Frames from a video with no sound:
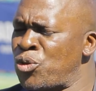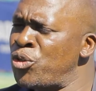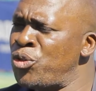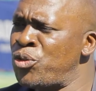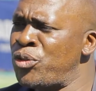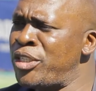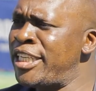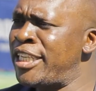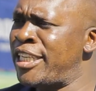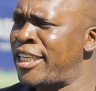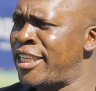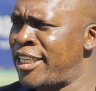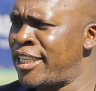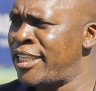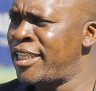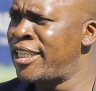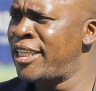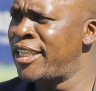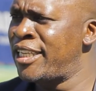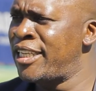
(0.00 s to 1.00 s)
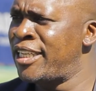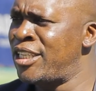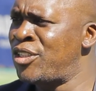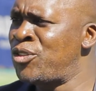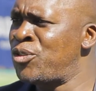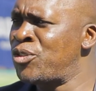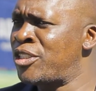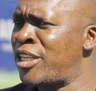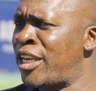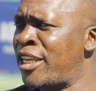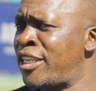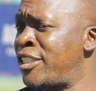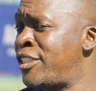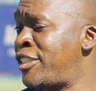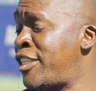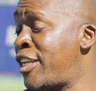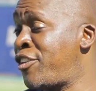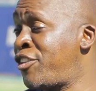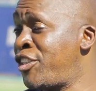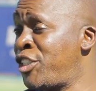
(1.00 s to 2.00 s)
unique. It was like
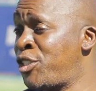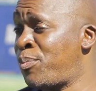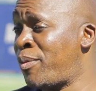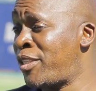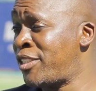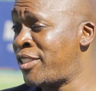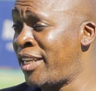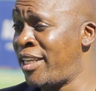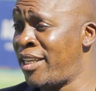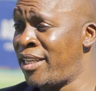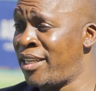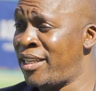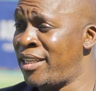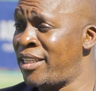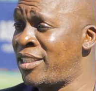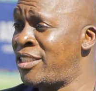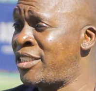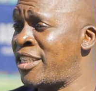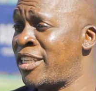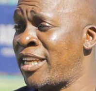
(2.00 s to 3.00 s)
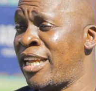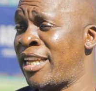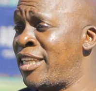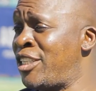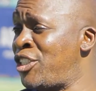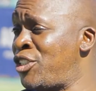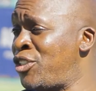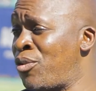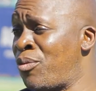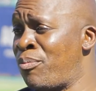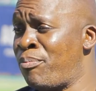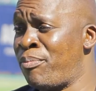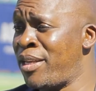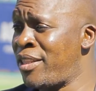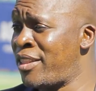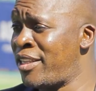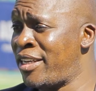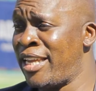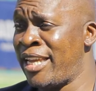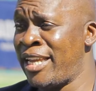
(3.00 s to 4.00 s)
it's a Christmas day. It's like it's your
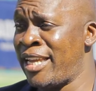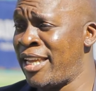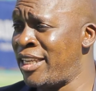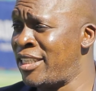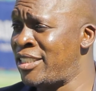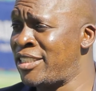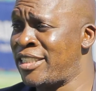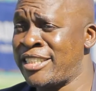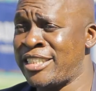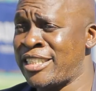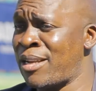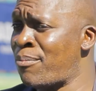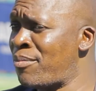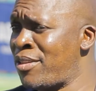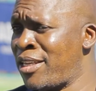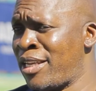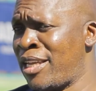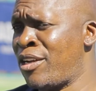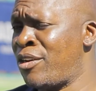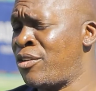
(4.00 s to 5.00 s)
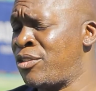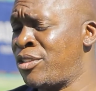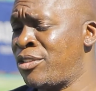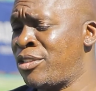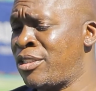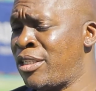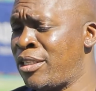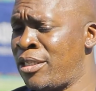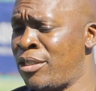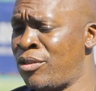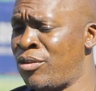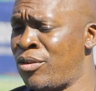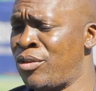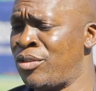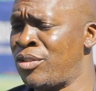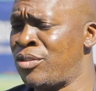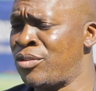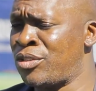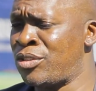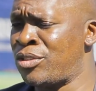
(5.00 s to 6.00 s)
birthday. It's something else. You know,
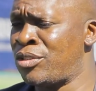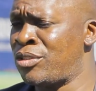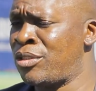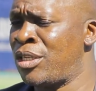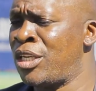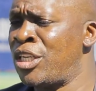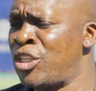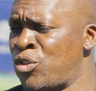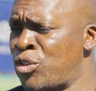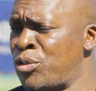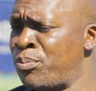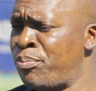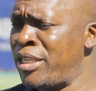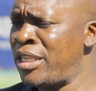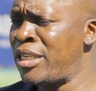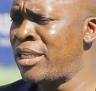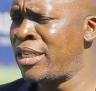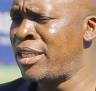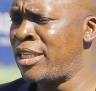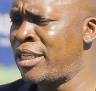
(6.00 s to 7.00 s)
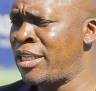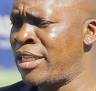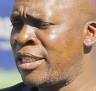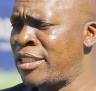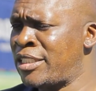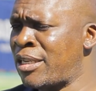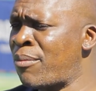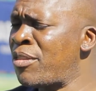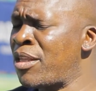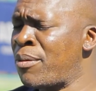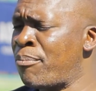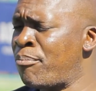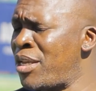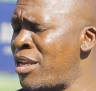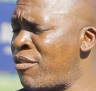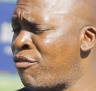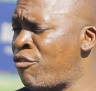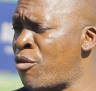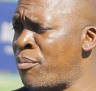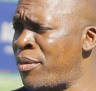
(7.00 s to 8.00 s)
it was big, something
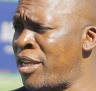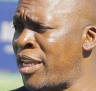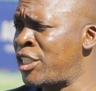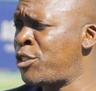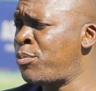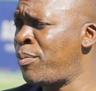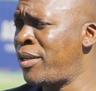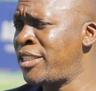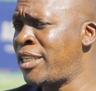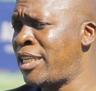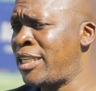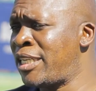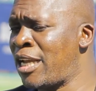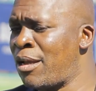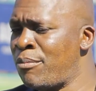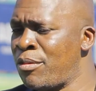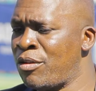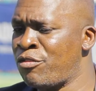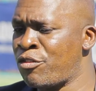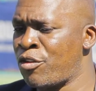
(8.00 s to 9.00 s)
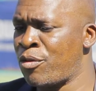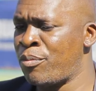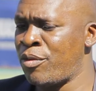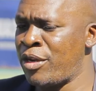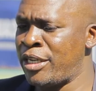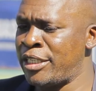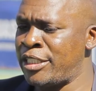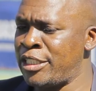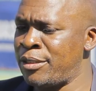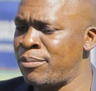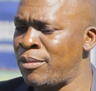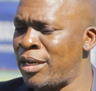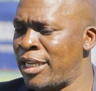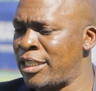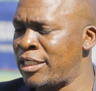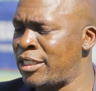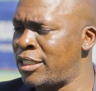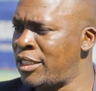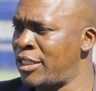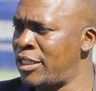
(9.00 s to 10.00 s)
big for me, especially coming from a team
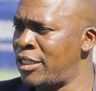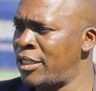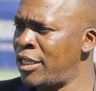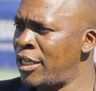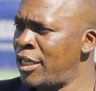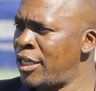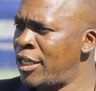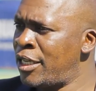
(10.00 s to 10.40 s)
like the